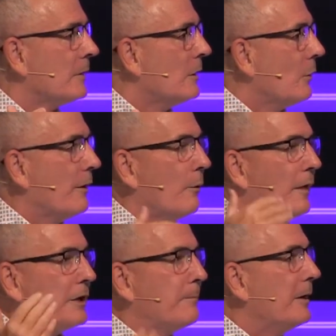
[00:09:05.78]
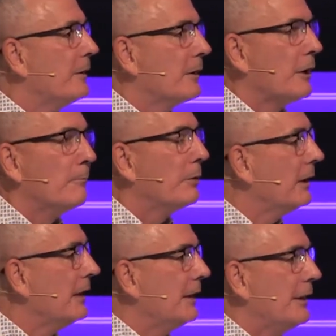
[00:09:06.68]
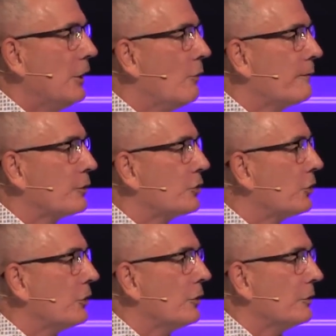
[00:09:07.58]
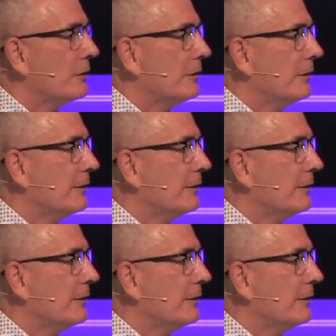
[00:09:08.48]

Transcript: Well, well that's been completely overturned.